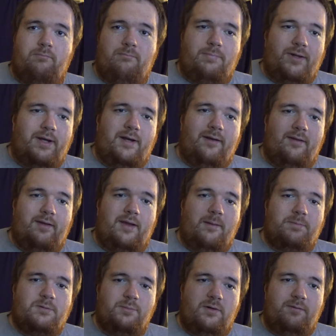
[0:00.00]
Planet of the
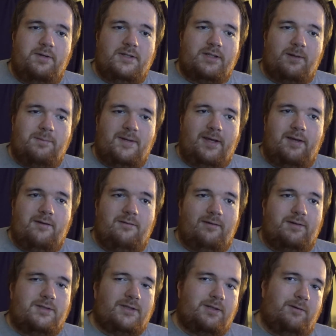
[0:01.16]
Apes movies coming out,
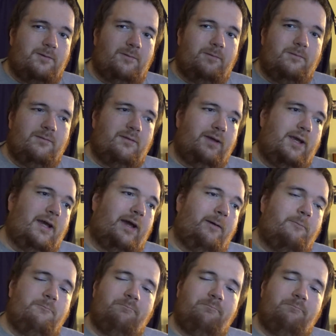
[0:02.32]
so yeah.